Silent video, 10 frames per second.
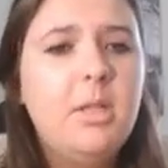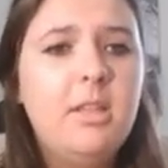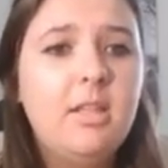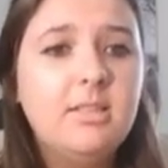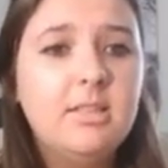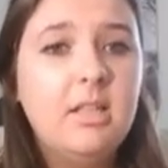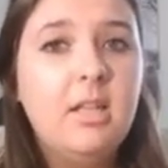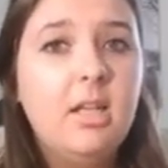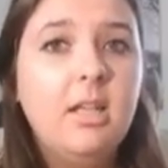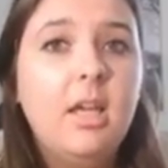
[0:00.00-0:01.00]
And that's
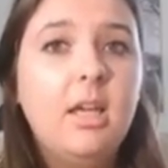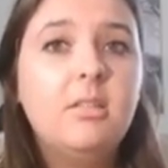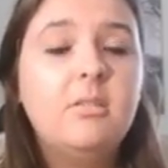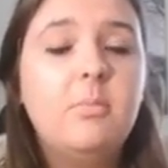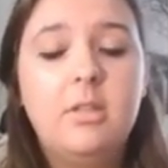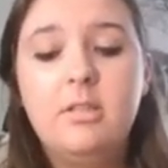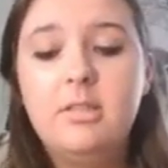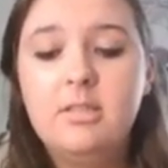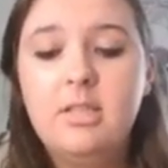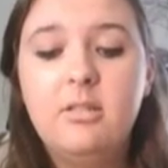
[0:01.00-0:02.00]
in any case,
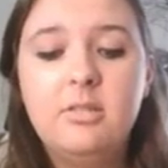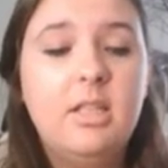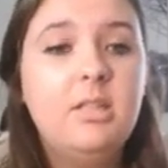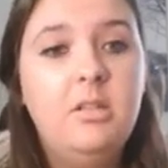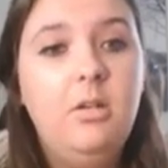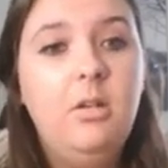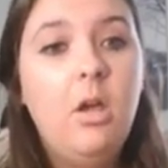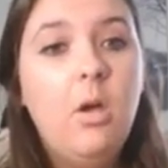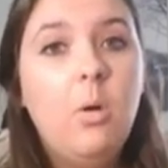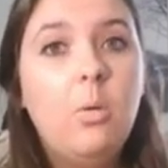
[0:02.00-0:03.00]
whether it's a seller's
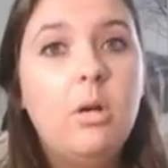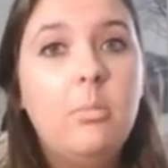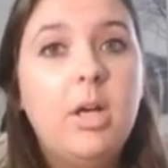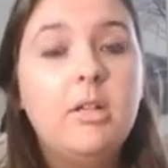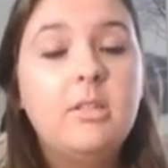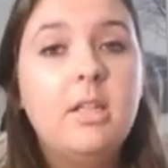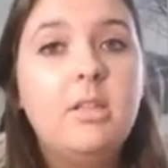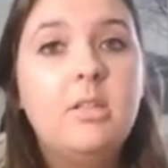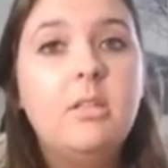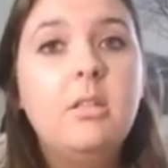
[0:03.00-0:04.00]
agent or a
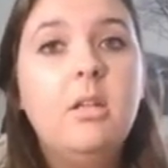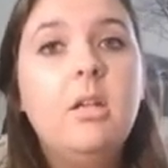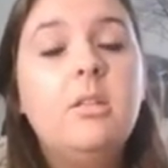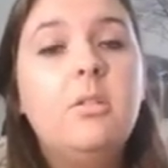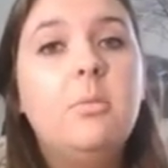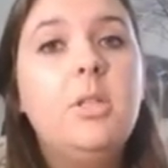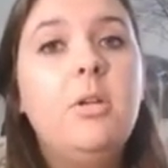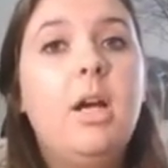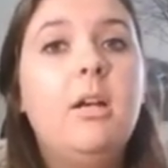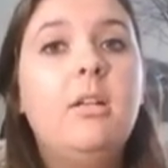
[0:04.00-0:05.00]
buyer's agent. So
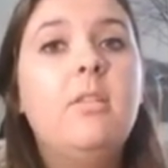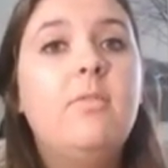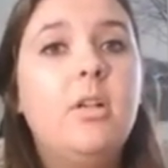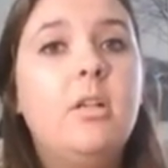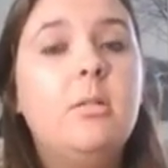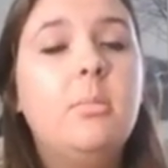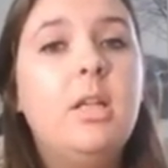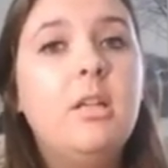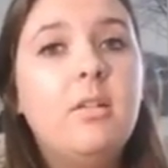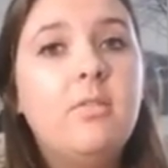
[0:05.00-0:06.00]
when you hire the
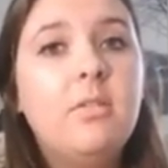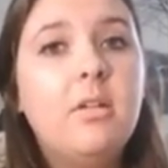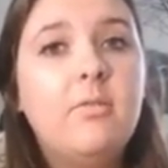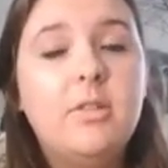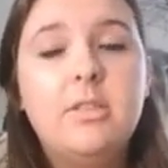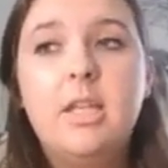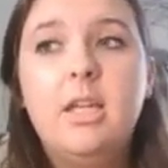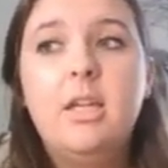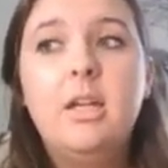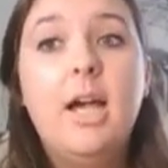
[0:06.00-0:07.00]
firm, if, per
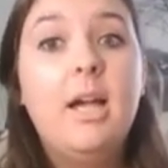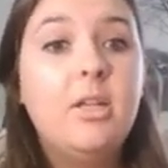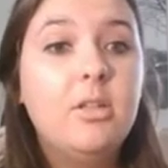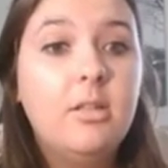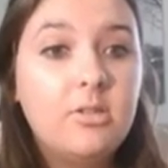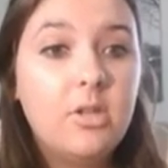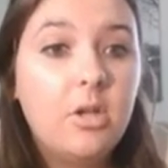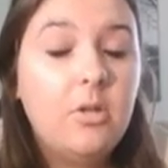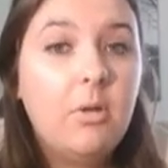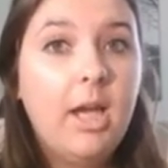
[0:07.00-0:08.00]
se, I
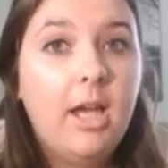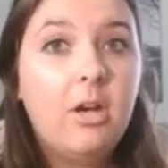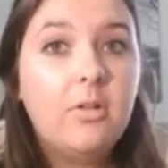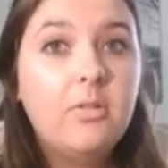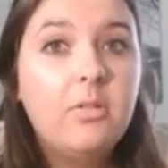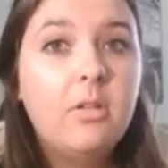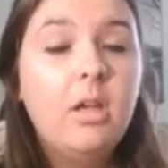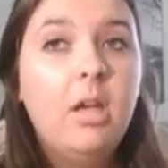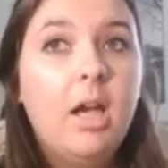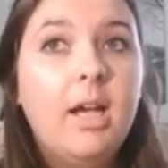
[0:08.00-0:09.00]
couldn't show you a
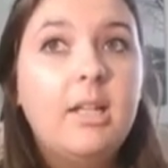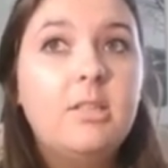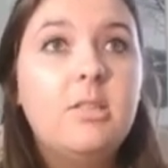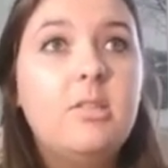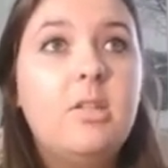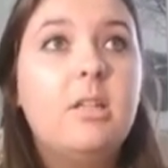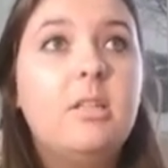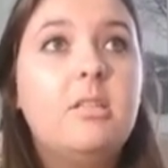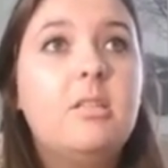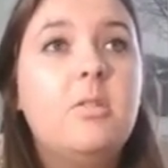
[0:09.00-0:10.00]
house, I could
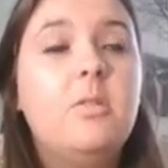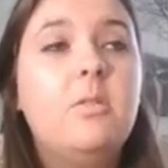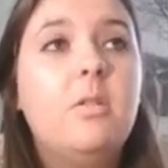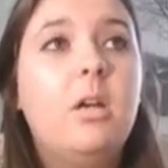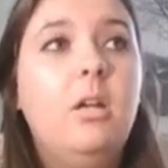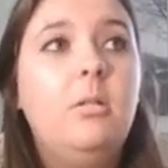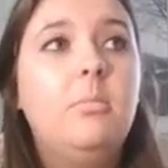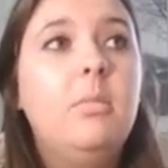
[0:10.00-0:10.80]
suggest to